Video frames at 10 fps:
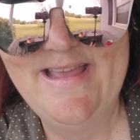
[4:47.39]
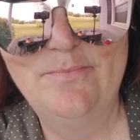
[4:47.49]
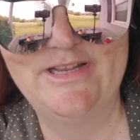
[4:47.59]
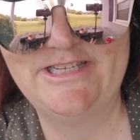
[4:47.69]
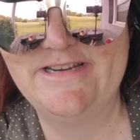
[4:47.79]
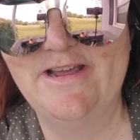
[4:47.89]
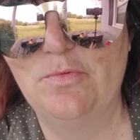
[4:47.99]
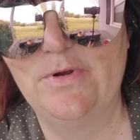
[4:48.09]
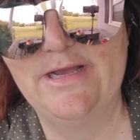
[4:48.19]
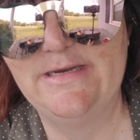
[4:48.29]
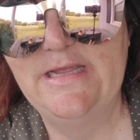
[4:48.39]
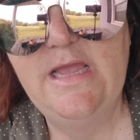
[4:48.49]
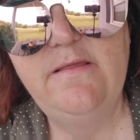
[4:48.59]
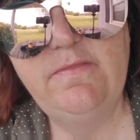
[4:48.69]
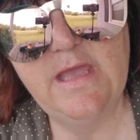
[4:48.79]
But you know what?
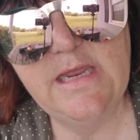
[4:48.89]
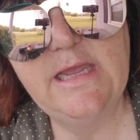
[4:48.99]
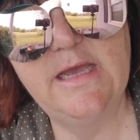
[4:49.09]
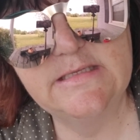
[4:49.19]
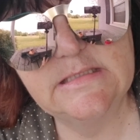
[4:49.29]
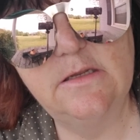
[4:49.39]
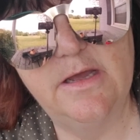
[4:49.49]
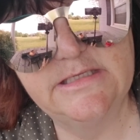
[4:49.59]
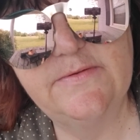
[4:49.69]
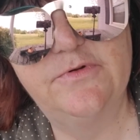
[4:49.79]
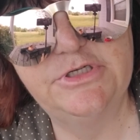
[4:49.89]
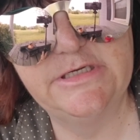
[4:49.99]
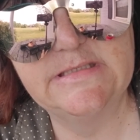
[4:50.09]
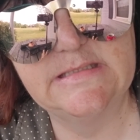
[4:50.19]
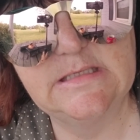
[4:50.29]
They cast lots for
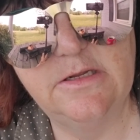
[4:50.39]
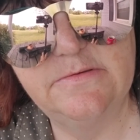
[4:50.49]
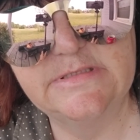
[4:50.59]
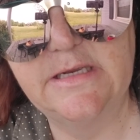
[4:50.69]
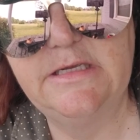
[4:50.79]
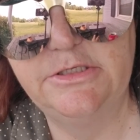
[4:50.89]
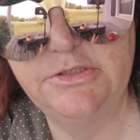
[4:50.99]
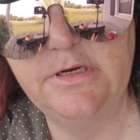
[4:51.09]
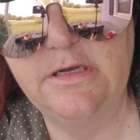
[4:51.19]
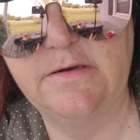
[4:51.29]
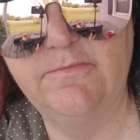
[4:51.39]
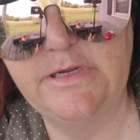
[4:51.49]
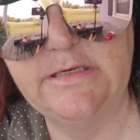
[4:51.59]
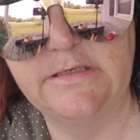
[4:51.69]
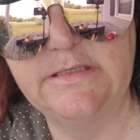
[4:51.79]
Jesus' clothes. I kid you not.
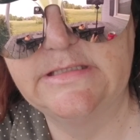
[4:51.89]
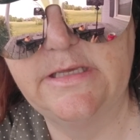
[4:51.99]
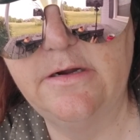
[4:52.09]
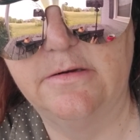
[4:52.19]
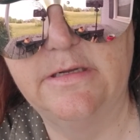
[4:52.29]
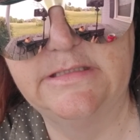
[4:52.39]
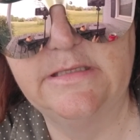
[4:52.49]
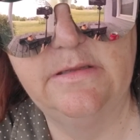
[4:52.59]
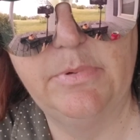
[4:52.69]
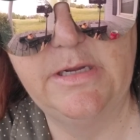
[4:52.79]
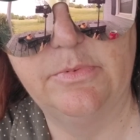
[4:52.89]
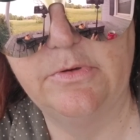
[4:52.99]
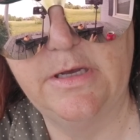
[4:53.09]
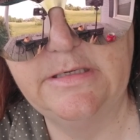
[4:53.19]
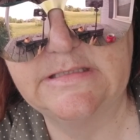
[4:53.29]
Read it. It's there. It's in the Bible.
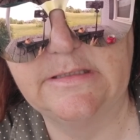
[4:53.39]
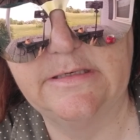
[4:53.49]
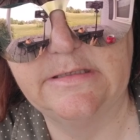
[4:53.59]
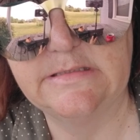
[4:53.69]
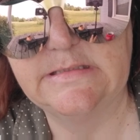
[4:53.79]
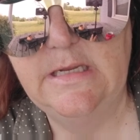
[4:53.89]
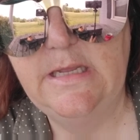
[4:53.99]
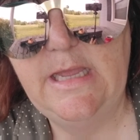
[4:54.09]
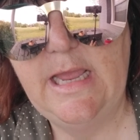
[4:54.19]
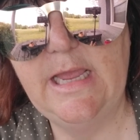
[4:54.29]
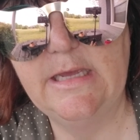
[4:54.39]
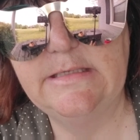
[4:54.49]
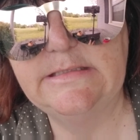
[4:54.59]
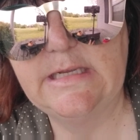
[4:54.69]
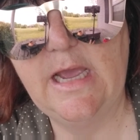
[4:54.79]
Honestly, it is.
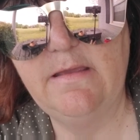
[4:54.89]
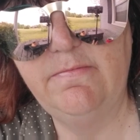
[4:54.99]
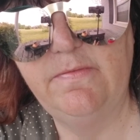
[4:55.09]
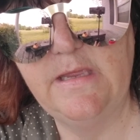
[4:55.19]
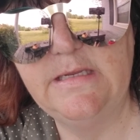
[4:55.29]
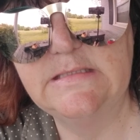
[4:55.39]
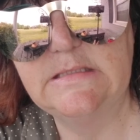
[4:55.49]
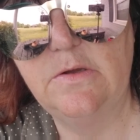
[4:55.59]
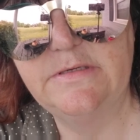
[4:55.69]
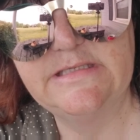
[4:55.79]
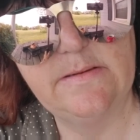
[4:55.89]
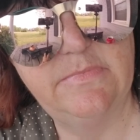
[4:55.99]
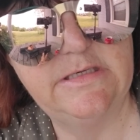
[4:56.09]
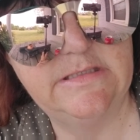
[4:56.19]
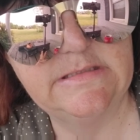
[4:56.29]
And I think as long as
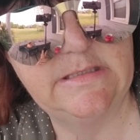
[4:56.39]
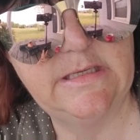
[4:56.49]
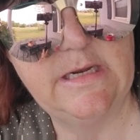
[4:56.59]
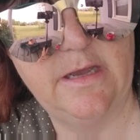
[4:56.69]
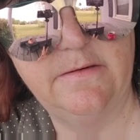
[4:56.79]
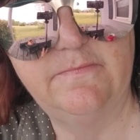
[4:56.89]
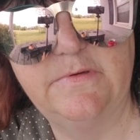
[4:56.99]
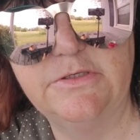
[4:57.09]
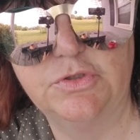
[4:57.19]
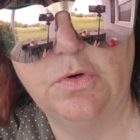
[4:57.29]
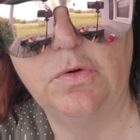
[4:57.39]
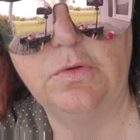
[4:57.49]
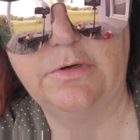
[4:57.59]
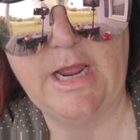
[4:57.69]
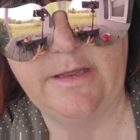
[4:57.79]
something doesn't get out of
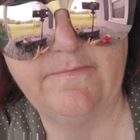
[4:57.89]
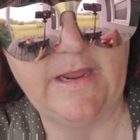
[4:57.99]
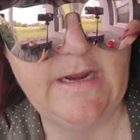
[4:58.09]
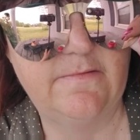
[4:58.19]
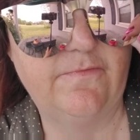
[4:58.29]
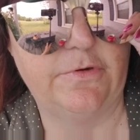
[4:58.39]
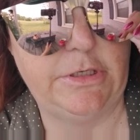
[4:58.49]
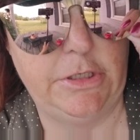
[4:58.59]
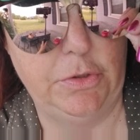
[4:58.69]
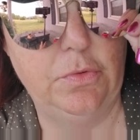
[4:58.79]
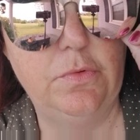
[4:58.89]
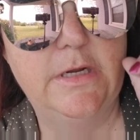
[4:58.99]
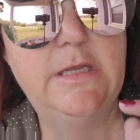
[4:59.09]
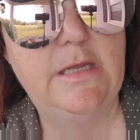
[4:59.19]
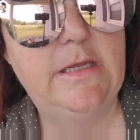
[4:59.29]
control or out of hand for you,
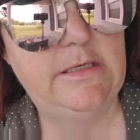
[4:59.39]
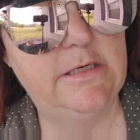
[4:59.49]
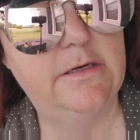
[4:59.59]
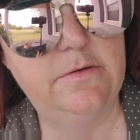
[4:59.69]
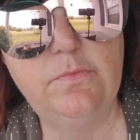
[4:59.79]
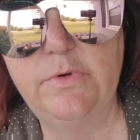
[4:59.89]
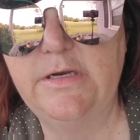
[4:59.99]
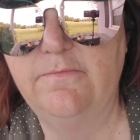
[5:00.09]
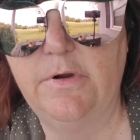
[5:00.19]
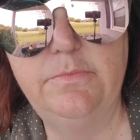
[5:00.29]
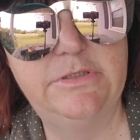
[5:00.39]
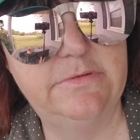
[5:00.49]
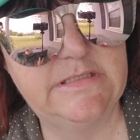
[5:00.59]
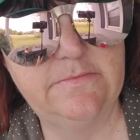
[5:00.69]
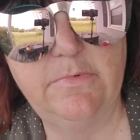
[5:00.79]
You know, when in Rome, do
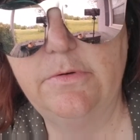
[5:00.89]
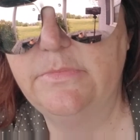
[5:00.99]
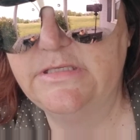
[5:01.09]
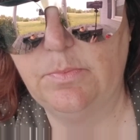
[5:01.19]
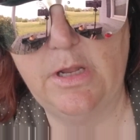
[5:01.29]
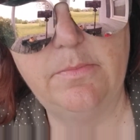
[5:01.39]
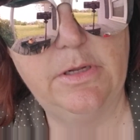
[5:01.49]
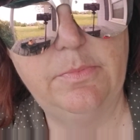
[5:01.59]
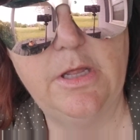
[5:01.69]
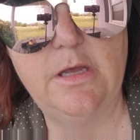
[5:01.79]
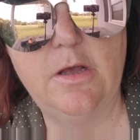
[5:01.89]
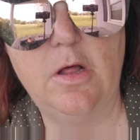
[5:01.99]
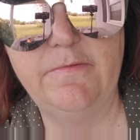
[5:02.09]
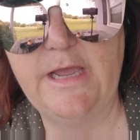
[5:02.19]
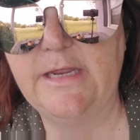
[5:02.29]
as the Romans, blah, blah, blah,
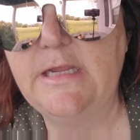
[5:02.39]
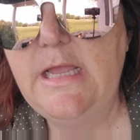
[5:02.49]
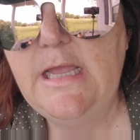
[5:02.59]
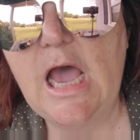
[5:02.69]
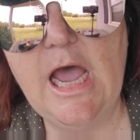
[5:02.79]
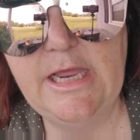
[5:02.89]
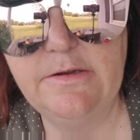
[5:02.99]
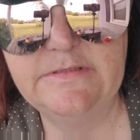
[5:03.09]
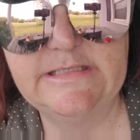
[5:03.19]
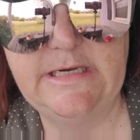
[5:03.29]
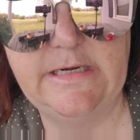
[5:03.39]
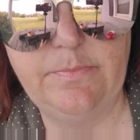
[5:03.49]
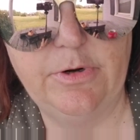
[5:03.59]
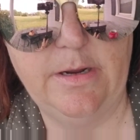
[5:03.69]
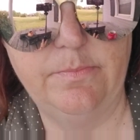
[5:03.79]
all that. I don't see any
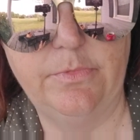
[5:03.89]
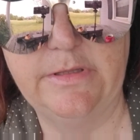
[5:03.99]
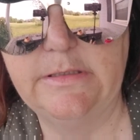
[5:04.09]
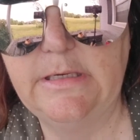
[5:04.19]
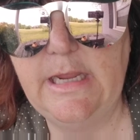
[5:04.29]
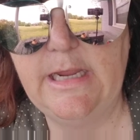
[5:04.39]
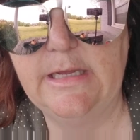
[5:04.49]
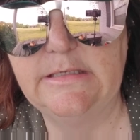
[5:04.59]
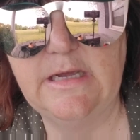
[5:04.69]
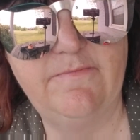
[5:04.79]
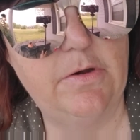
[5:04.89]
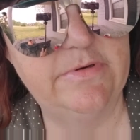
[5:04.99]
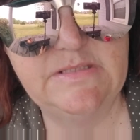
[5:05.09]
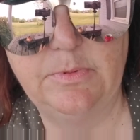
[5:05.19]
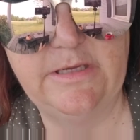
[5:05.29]
problem with it. And I've
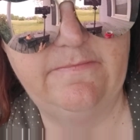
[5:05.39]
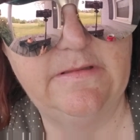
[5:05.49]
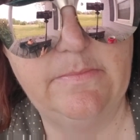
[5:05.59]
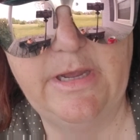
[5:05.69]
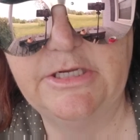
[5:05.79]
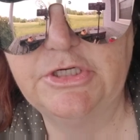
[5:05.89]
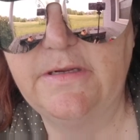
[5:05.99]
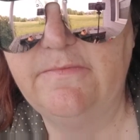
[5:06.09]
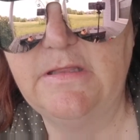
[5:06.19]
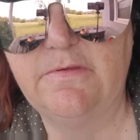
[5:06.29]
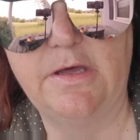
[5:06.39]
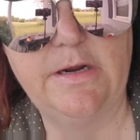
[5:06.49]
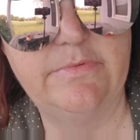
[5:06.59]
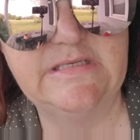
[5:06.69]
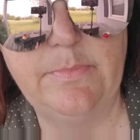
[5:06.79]
always believed in the magic of it, thought
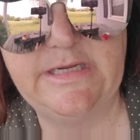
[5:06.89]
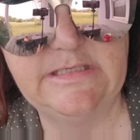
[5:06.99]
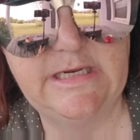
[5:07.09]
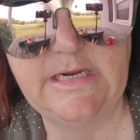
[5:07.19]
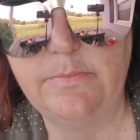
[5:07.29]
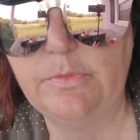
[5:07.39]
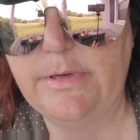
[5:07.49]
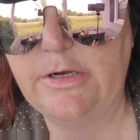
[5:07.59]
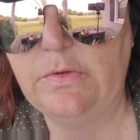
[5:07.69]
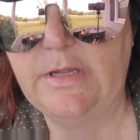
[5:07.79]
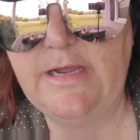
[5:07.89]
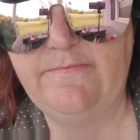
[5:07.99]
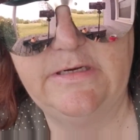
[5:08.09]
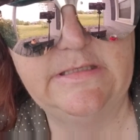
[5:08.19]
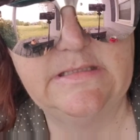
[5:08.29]
I was meant to gamble my whole
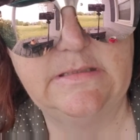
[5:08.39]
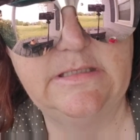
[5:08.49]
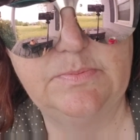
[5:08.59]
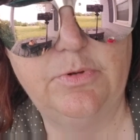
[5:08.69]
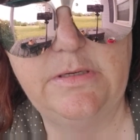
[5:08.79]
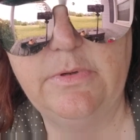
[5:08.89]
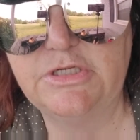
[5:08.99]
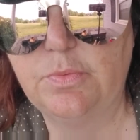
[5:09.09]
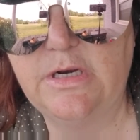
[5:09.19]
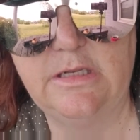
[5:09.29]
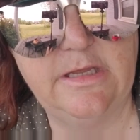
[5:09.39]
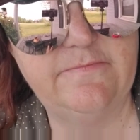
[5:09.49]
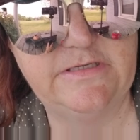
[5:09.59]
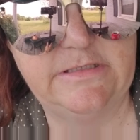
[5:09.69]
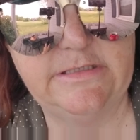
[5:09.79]
life, and it's pretty much what I
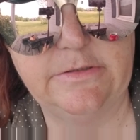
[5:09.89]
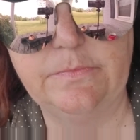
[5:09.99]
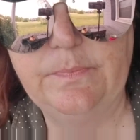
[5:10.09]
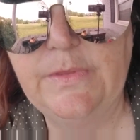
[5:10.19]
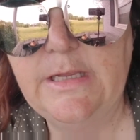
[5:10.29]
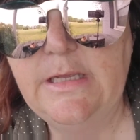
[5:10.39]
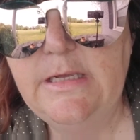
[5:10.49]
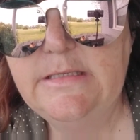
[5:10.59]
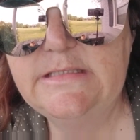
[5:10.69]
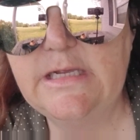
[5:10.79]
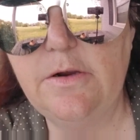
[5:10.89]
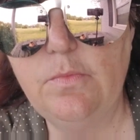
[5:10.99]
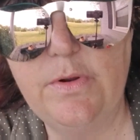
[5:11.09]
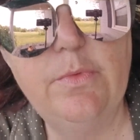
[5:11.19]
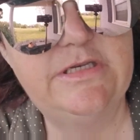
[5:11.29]
love to do. So
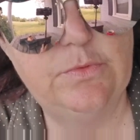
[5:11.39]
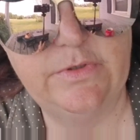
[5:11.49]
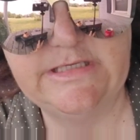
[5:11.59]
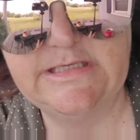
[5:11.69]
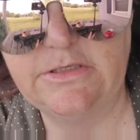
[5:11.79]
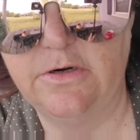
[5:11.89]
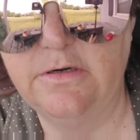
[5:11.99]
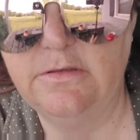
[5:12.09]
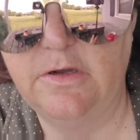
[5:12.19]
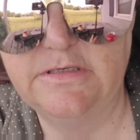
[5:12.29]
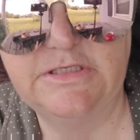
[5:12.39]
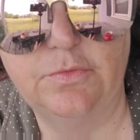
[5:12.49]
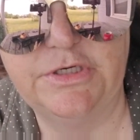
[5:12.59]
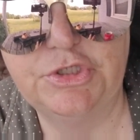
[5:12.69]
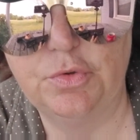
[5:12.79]
we went to WinStar, long
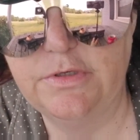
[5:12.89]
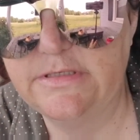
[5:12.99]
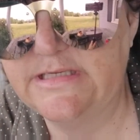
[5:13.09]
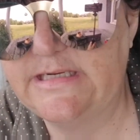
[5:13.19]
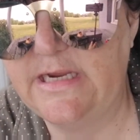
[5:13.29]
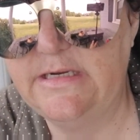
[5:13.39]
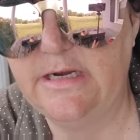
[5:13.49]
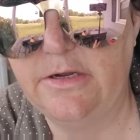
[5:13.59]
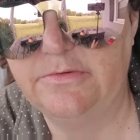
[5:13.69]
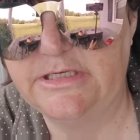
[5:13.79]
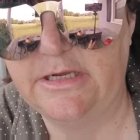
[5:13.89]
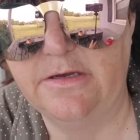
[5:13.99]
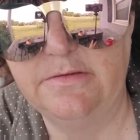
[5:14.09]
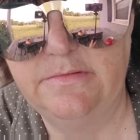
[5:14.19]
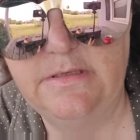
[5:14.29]
story short, stayed in a
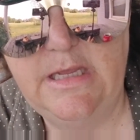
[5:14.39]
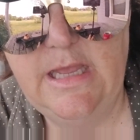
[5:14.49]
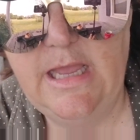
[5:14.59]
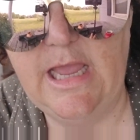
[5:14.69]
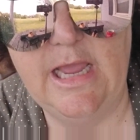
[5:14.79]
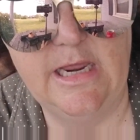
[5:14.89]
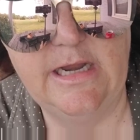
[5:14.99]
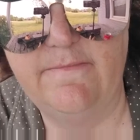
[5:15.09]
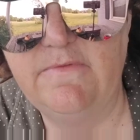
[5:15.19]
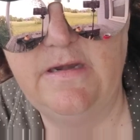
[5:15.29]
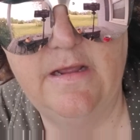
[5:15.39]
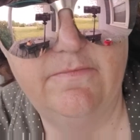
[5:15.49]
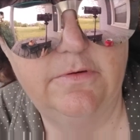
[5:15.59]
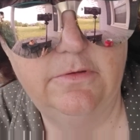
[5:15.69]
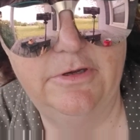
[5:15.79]
hotel, and have
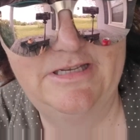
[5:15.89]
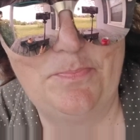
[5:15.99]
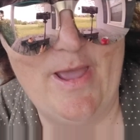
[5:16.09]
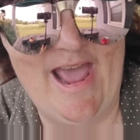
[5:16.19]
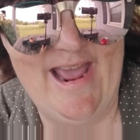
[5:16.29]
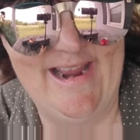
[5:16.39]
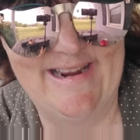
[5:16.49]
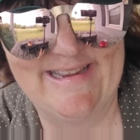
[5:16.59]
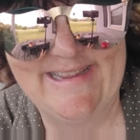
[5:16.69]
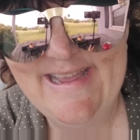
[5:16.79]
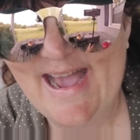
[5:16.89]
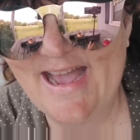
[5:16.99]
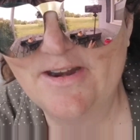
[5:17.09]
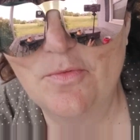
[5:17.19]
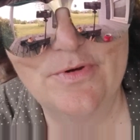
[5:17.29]
never looked back.
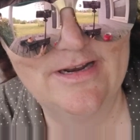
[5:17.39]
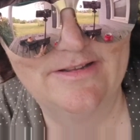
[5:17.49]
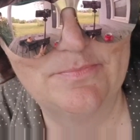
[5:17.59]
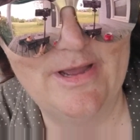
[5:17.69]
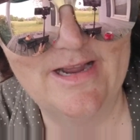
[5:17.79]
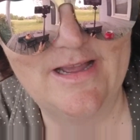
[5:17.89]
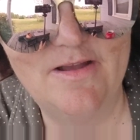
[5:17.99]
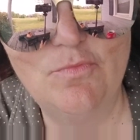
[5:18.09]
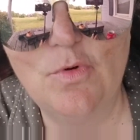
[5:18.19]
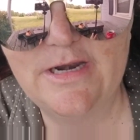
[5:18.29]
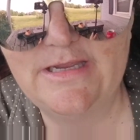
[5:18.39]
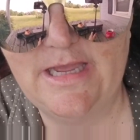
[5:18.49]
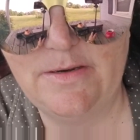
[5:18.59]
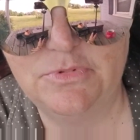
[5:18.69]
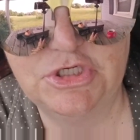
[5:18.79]
I don't want to look back. I've won a
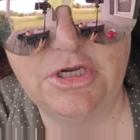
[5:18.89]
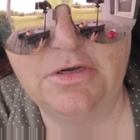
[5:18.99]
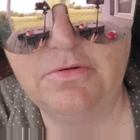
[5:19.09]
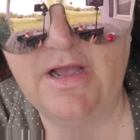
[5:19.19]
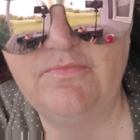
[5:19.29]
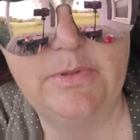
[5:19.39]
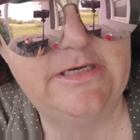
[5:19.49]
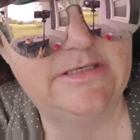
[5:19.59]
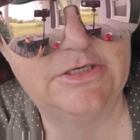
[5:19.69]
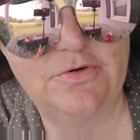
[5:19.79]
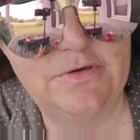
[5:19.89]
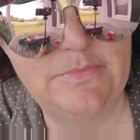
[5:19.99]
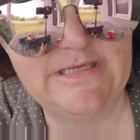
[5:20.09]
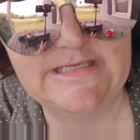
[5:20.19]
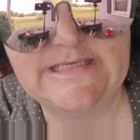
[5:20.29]
game show. I've been in
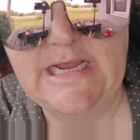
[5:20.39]
tournaments.